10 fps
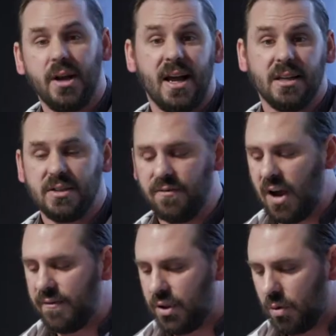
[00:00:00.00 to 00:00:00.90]
how to
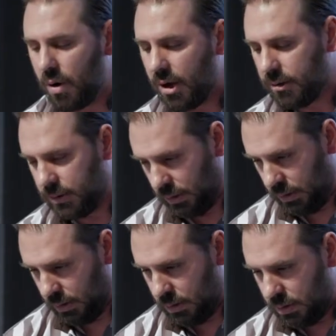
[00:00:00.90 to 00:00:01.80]
survive in the wild,
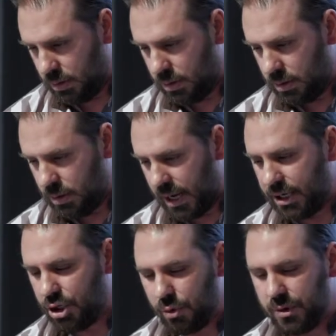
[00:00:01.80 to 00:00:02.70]

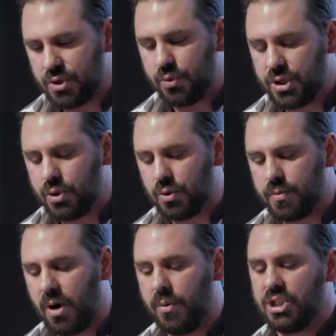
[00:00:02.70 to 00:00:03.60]
and curious rituals
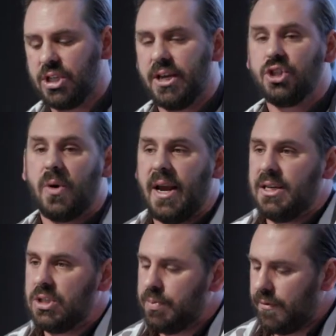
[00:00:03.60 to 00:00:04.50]
by which they are
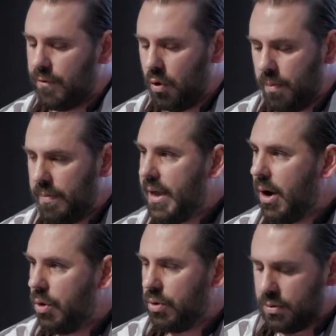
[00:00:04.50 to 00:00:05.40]
trained to perform their
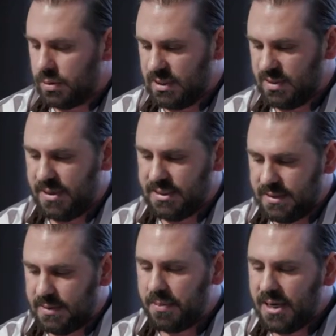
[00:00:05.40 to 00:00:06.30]
own
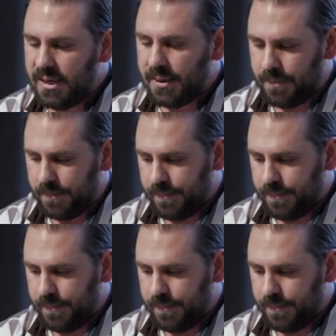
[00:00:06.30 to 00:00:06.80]
species being.